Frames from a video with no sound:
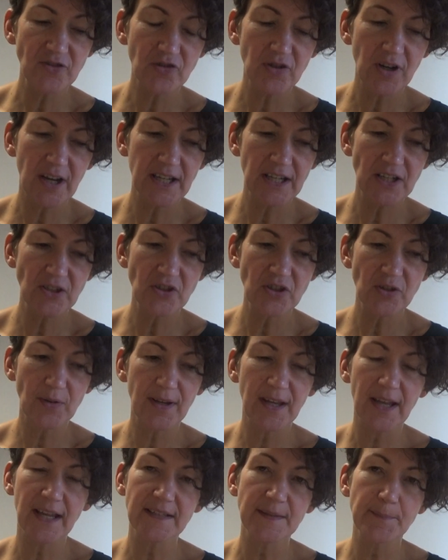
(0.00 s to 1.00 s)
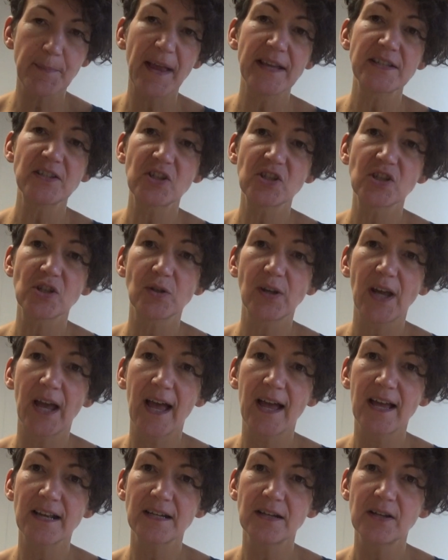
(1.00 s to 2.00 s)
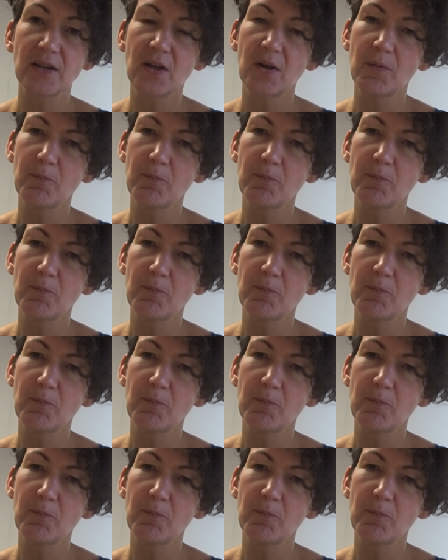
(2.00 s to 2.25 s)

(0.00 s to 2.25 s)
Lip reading: try and do it as best you can,